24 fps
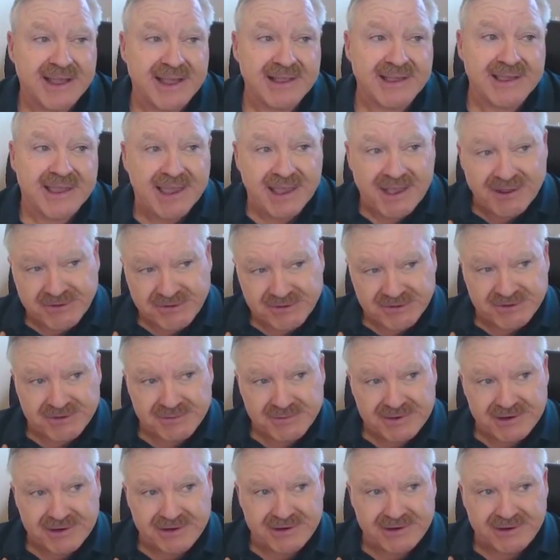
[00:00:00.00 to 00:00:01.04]
And Cancers
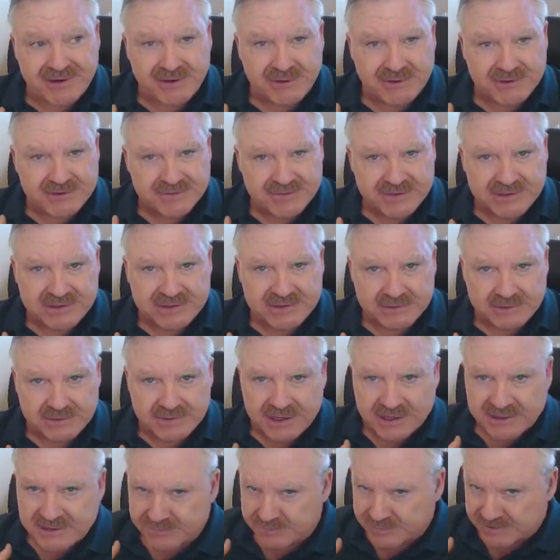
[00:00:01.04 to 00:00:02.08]
to me aren't always very
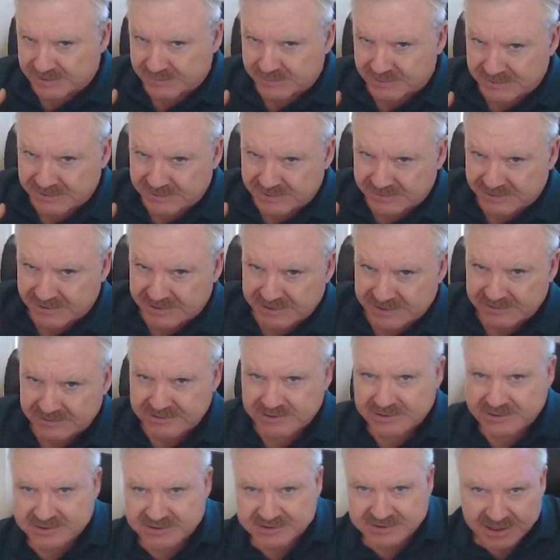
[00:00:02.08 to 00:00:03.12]
direct people. They're right
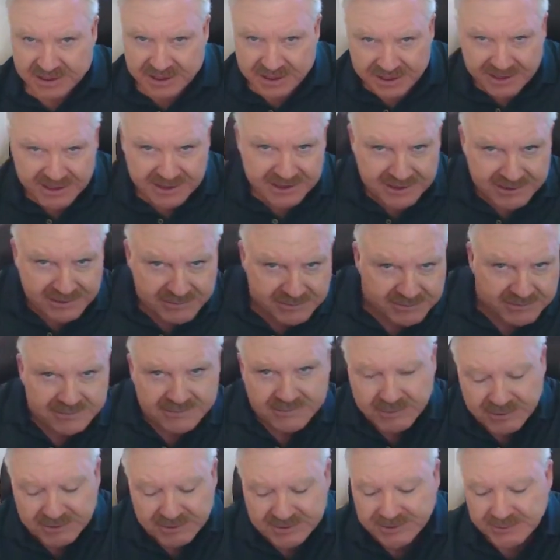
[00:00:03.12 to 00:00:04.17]
to the side and
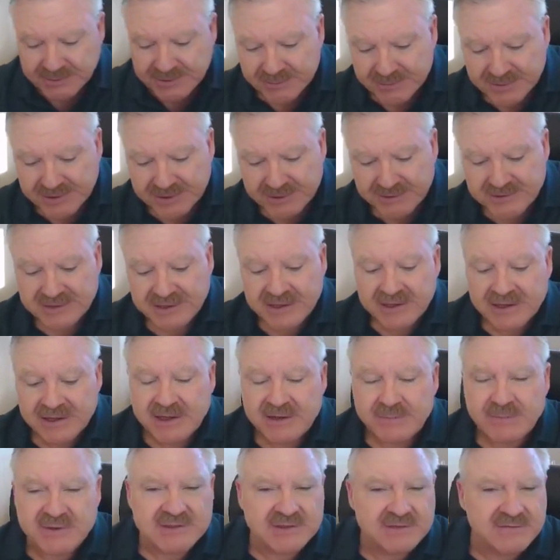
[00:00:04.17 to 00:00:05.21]
walk their way around.
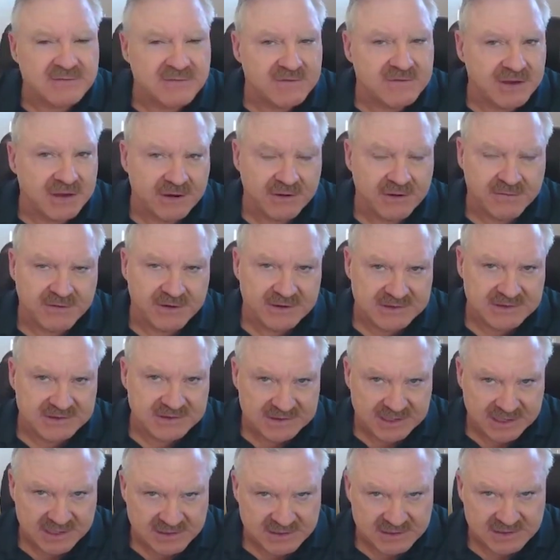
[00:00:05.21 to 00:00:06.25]
But it's a very, very
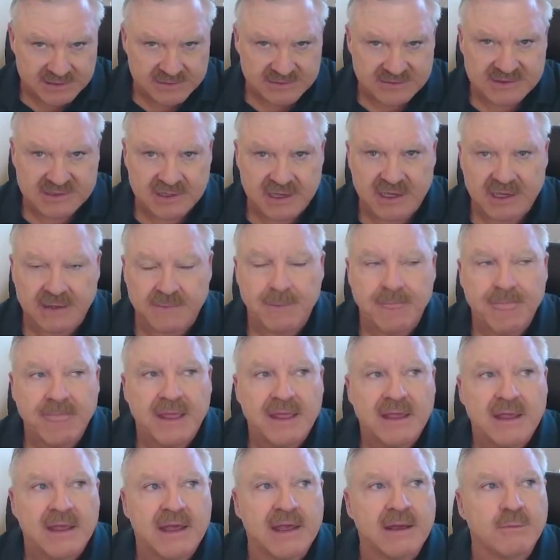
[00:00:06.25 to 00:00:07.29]
sensitive sign.
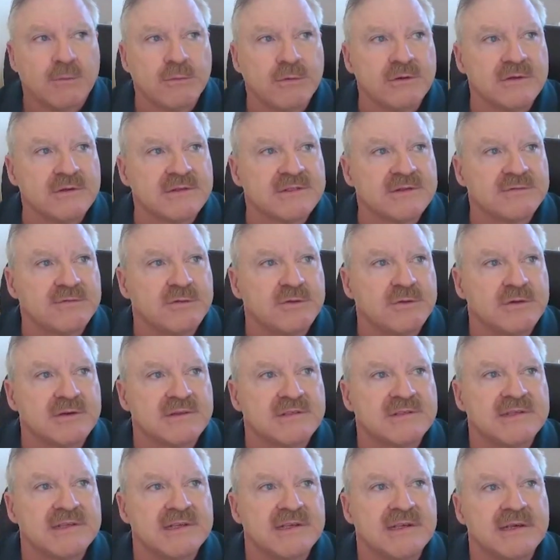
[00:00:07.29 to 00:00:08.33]
It rules, of
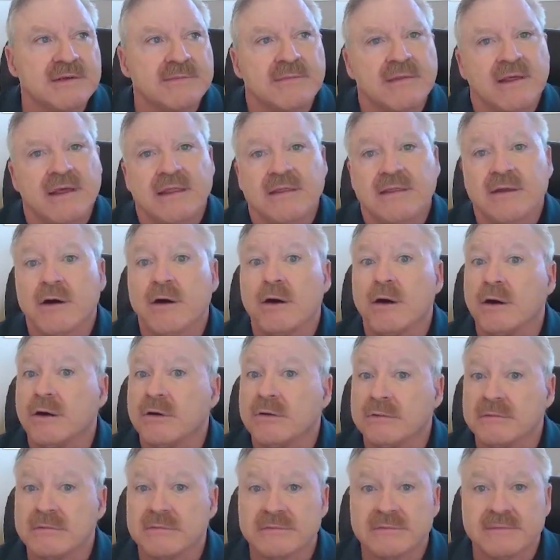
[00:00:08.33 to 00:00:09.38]
course, the, um, the
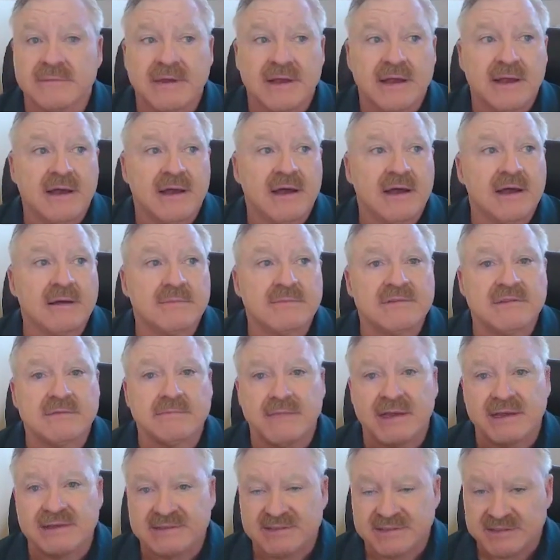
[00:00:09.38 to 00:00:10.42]
home, um,
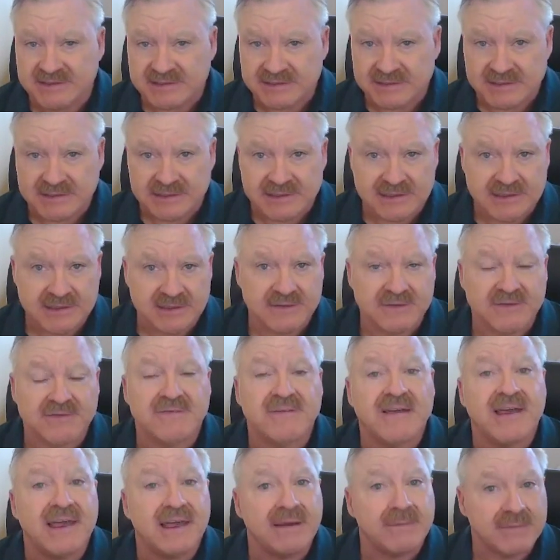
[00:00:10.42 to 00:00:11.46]
domesticity,
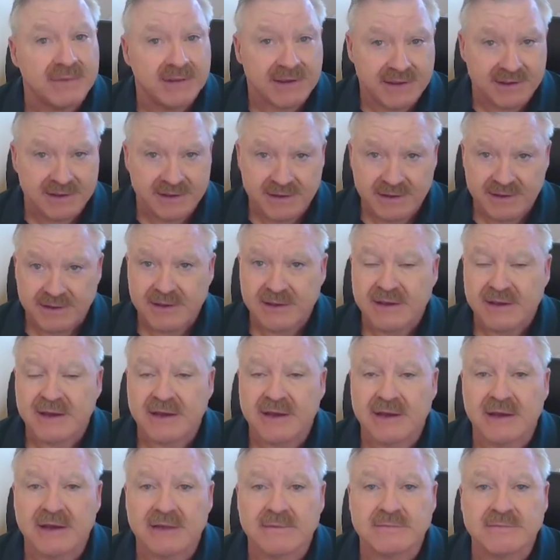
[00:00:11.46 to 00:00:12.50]
the family,
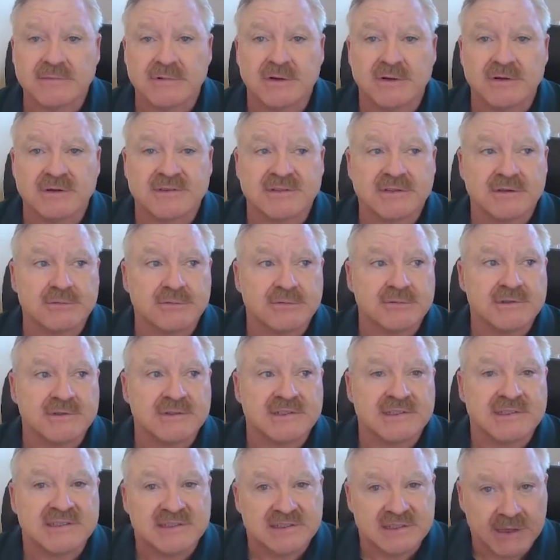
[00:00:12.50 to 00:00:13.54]
um, also
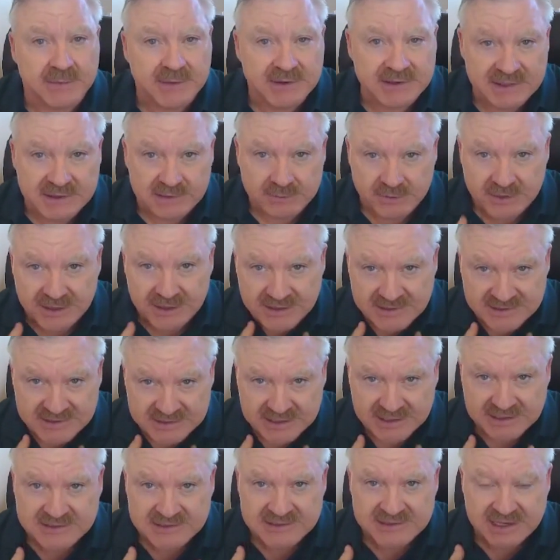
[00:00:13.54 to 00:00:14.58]
rules the stomach, the
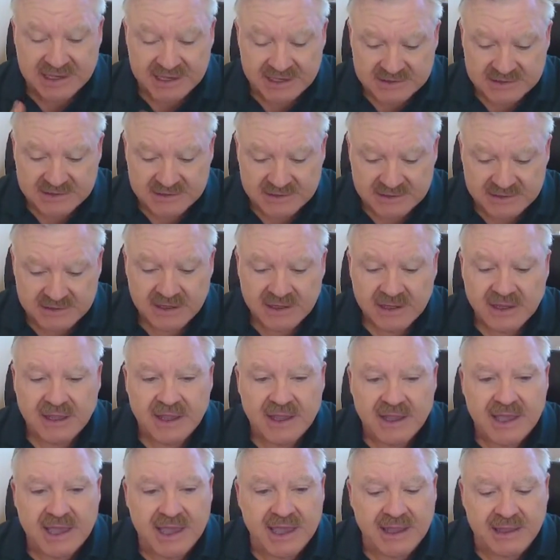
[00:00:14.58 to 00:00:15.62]
breast, that's cancer.
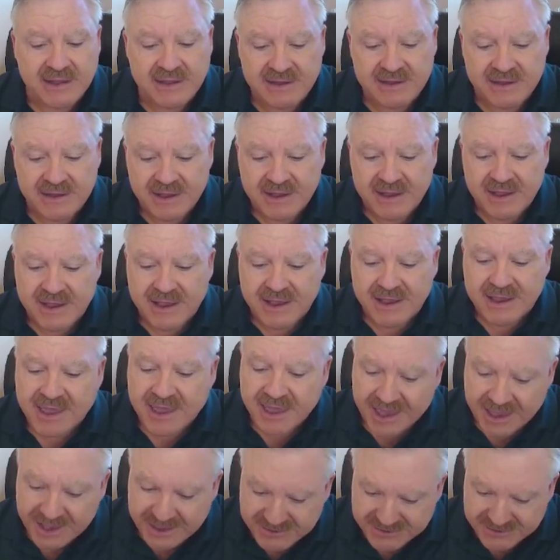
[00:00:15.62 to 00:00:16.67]
And
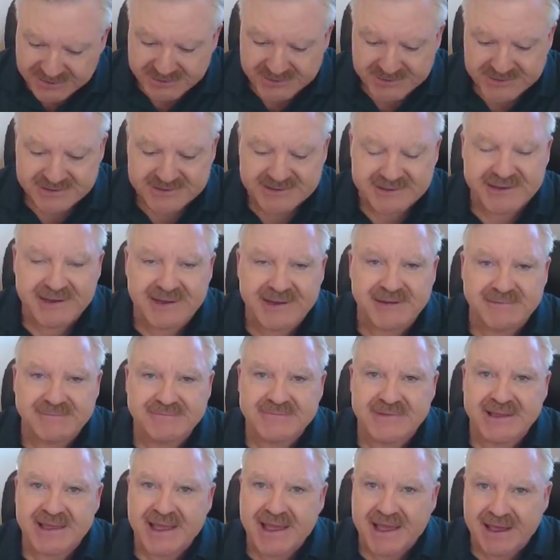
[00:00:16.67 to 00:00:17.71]
cancers
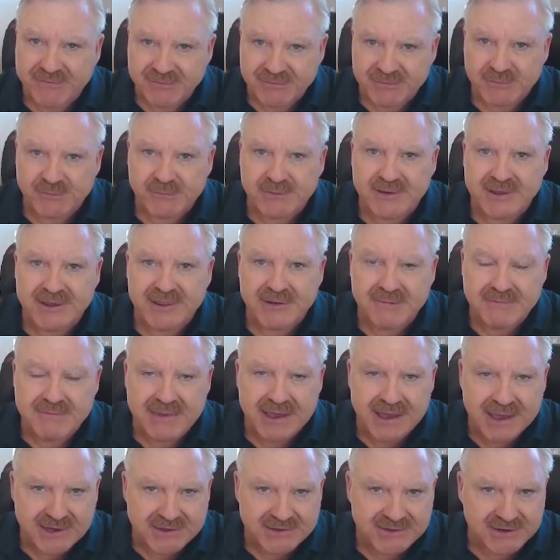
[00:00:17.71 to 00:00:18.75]
um, have to really, their
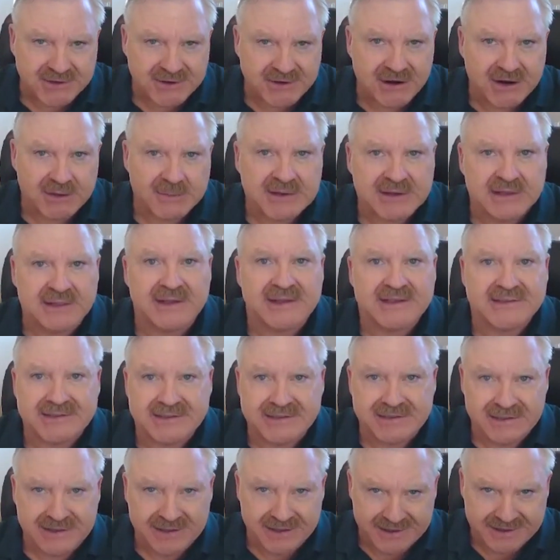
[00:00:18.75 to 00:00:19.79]
major karmic
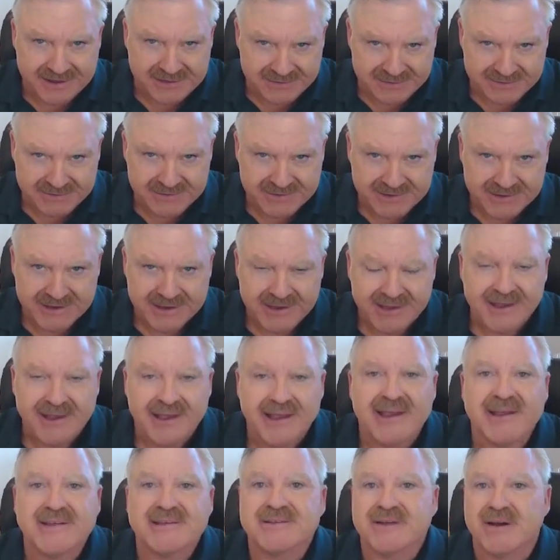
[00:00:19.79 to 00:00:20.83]
lesson in love
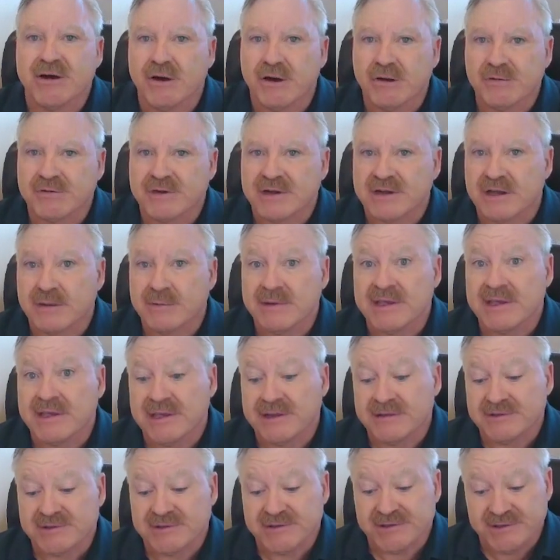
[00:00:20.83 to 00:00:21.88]
is overcoming
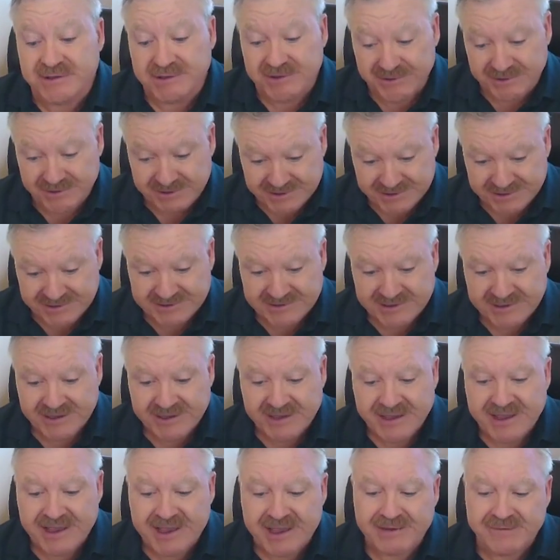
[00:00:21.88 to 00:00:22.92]
insecurities
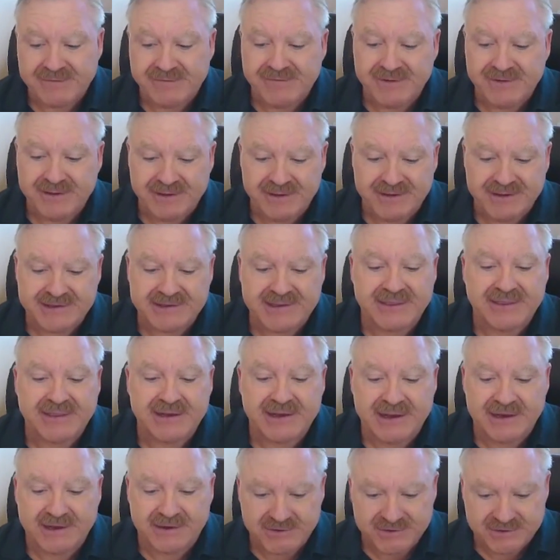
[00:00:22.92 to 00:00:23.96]
and feelings of
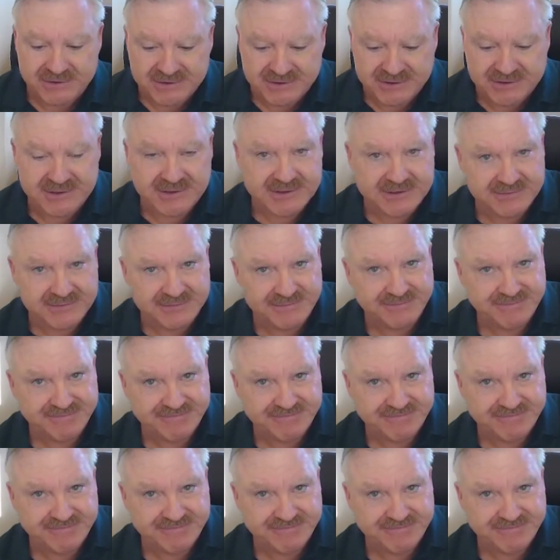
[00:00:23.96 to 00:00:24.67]
not understood.